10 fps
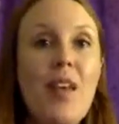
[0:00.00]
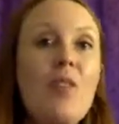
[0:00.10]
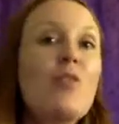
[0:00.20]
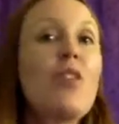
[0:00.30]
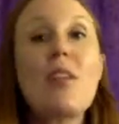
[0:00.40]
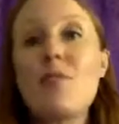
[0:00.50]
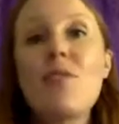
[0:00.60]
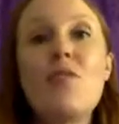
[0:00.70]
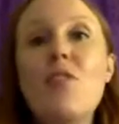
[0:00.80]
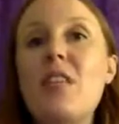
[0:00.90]
There's lots of
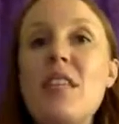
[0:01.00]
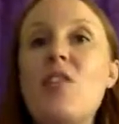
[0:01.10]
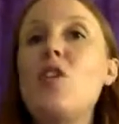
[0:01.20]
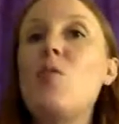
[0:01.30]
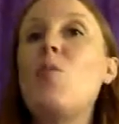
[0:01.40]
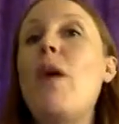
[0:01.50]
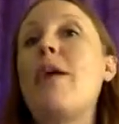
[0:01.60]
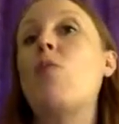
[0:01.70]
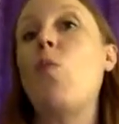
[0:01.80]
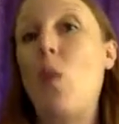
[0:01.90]
different things that you
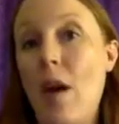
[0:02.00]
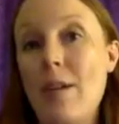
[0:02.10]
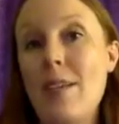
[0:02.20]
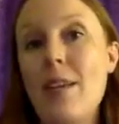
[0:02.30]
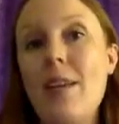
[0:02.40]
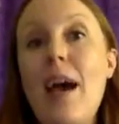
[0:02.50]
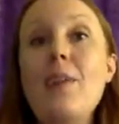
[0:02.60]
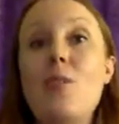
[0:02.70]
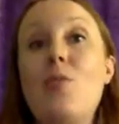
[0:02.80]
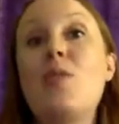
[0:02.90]
might want
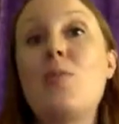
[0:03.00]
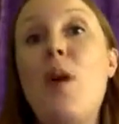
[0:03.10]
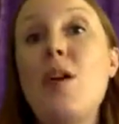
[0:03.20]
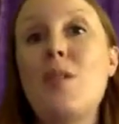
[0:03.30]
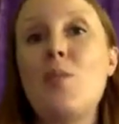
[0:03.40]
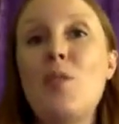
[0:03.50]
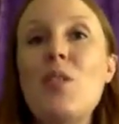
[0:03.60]
as soon as possible,